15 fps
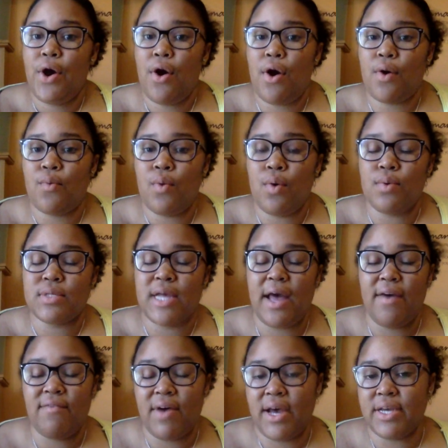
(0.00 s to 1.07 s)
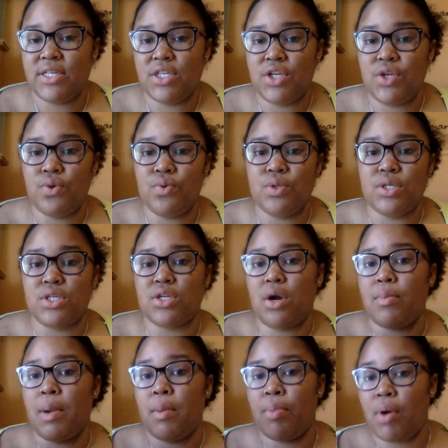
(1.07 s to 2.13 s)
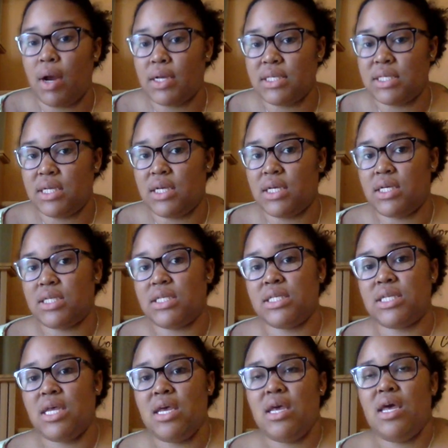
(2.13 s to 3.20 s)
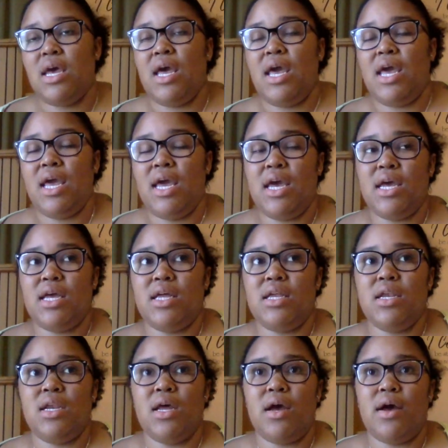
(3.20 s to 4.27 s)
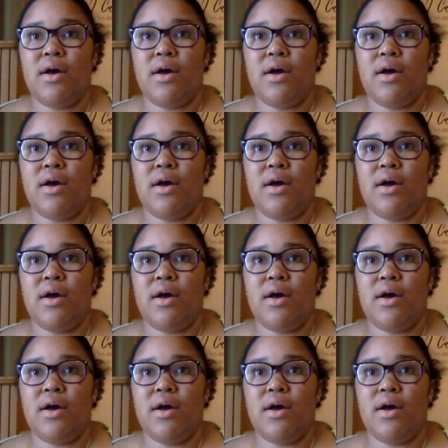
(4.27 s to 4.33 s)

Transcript: or what was I advised to do to start my process, and